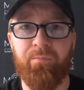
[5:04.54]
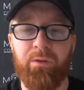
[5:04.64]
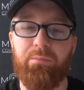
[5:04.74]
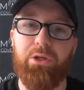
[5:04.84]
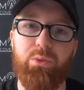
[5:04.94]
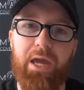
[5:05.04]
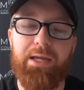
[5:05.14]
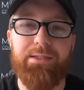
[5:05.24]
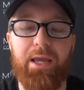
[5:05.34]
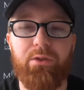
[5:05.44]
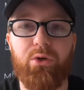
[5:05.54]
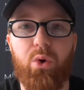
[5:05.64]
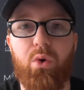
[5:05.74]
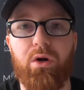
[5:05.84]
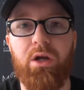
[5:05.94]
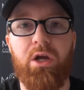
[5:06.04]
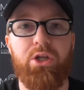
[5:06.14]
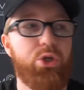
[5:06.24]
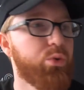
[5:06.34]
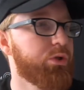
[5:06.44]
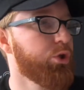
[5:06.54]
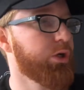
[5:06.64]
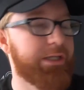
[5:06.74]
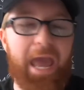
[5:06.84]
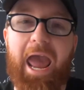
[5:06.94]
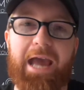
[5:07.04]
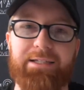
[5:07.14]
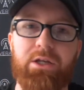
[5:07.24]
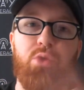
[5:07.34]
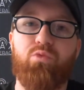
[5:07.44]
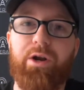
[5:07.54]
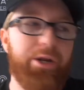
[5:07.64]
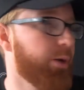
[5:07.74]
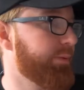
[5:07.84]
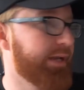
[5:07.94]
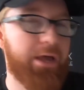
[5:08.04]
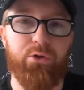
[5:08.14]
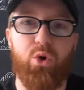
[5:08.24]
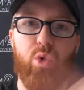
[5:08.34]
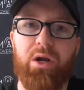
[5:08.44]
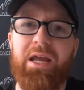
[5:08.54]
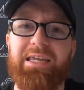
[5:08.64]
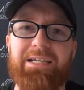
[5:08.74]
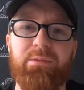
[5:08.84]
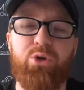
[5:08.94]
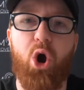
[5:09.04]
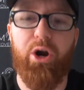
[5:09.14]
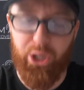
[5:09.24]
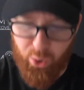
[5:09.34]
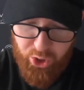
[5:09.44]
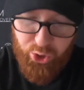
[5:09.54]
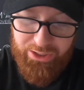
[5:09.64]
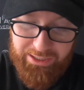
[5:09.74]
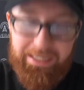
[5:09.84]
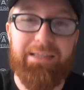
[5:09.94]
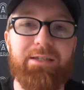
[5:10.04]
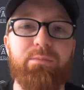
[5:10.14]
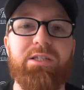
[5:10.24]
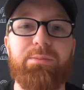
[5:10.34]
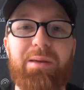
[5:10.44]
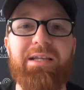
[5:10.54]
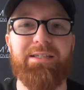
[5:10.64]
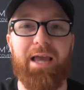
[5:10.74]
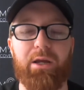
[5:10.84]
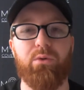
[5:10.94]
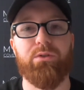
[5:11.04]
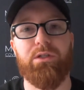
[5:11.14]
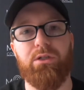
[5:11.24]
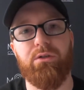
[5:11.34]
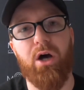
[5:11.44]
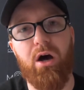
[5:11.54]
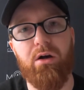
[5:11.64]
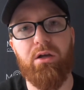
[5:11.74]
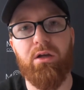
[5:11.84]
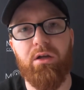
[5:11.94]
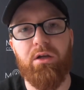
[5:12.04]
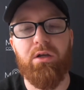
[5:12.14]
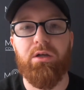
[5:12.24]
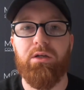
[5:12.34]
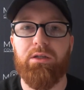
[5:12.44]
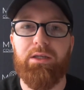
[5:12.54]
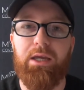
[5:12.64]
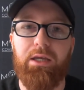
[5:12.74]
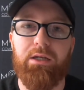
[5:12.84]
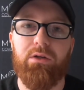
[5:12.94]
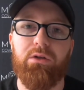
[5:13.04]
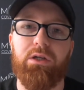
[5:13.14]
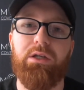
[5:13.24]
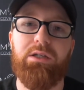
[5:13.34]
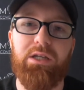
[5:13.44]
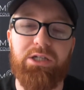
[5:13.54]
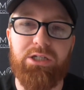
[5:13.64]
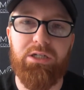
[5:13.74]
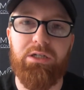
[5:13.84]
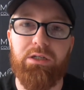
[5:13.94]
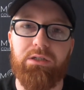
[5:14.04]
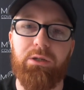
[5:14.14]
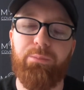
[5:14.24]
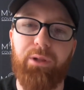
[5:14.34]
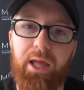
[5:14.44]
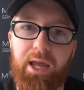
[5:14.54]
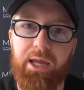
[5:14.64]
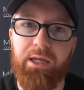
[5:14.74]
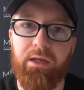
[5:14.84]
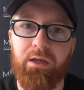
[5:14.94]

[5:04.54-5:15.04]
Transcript: But you can't stay on the court. You look gas, running up and down the court. Get some cardio. You need to get some spin cycles in you, dog. Get conditioned to play.